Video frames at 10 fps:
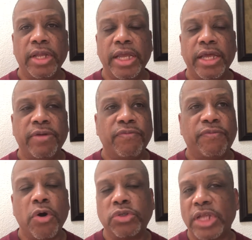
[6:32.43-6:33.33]
And
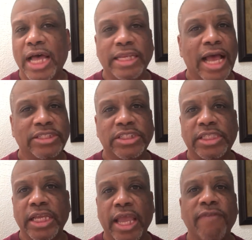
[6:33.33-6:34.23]
folks, I
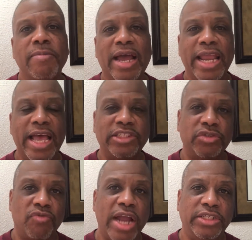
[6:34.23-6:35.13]
just think everybody has
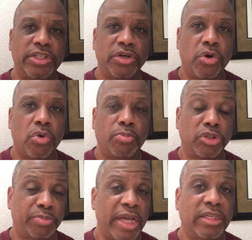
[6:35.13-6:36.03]
the right to their own
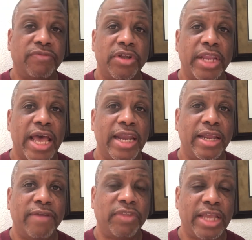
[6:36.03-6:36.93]
perspective on that.
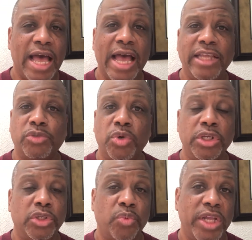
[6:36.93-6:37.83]
If the guy is
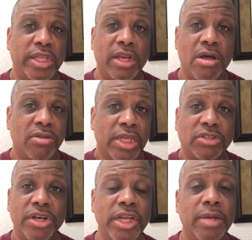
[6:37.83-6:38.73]
willing to wait that long,
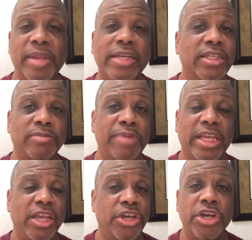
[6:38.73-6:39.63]
that's on him. That doesn't
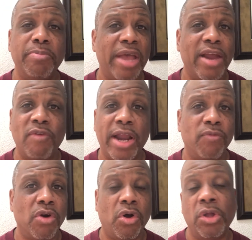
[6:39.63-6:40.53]
make it good, bad, right, or
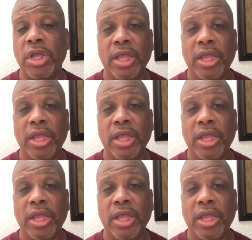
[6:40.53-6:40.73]
wrong.